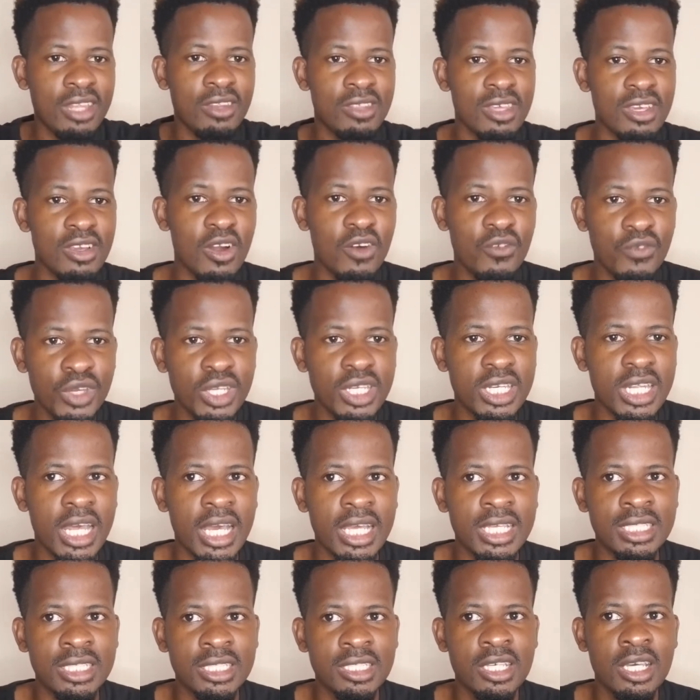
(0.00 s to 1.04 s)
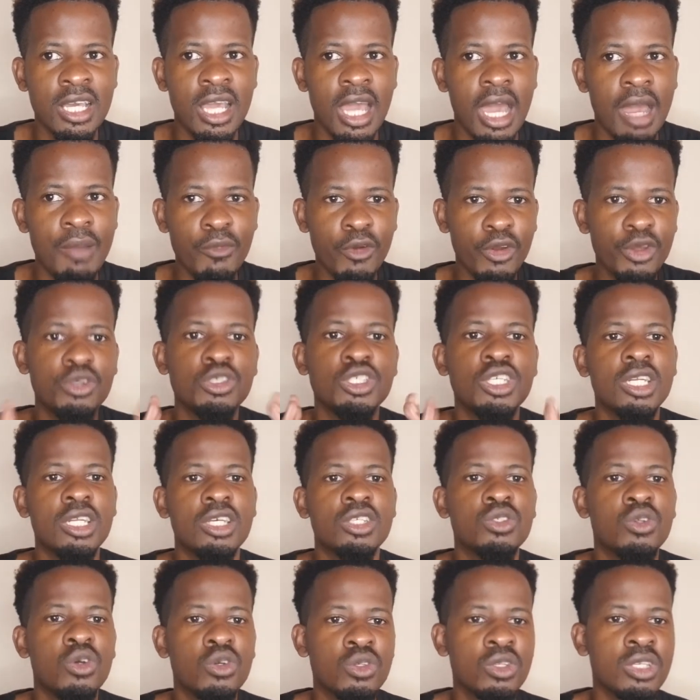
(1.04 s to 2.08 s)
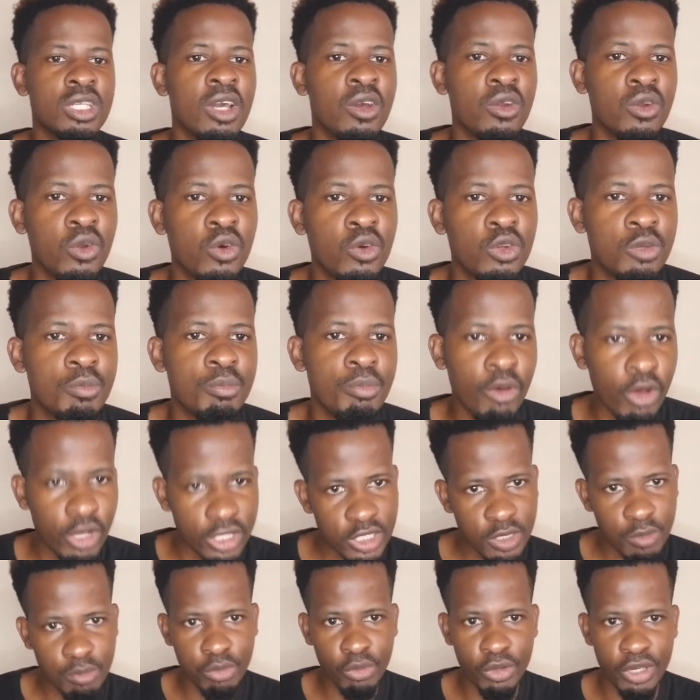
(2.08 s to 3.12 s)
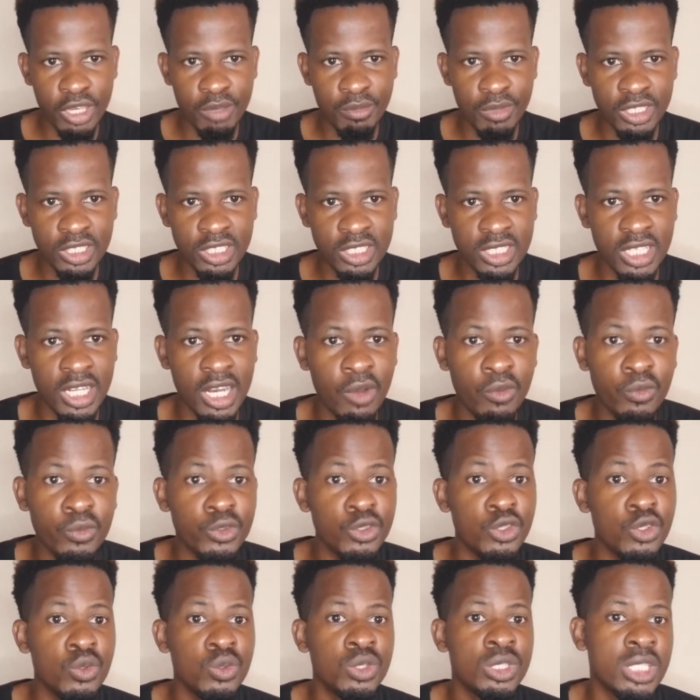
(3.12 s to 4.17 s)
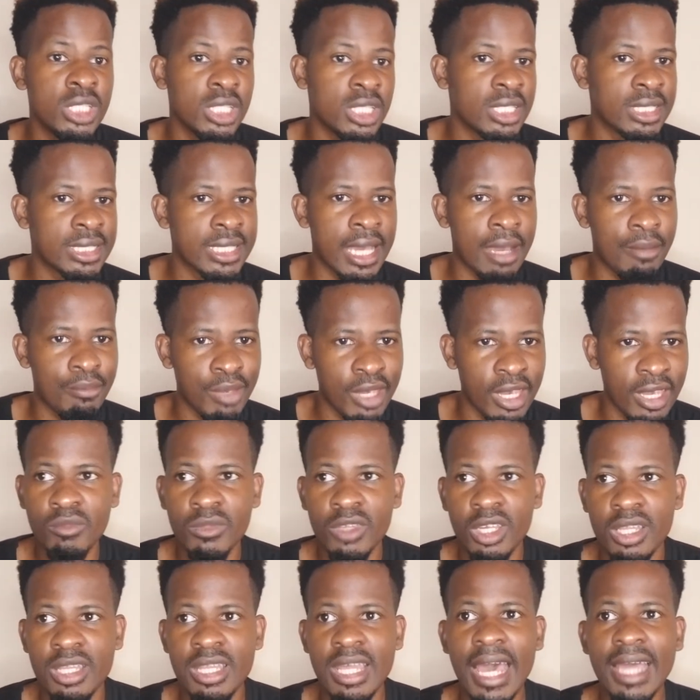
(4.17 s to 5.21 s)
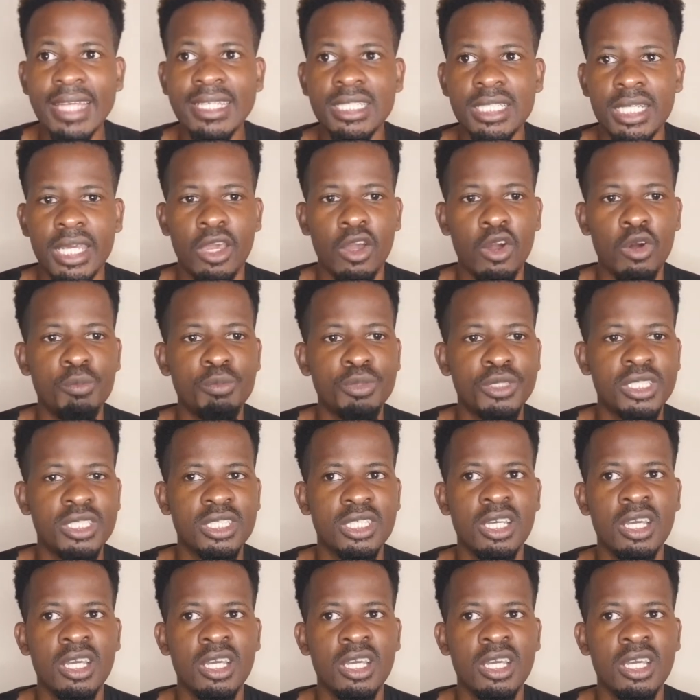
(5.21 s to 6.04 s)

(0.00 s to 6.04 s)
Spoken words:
Think of it as I'm going to Shutterstock to download possible images that I will use in this campaign. That helps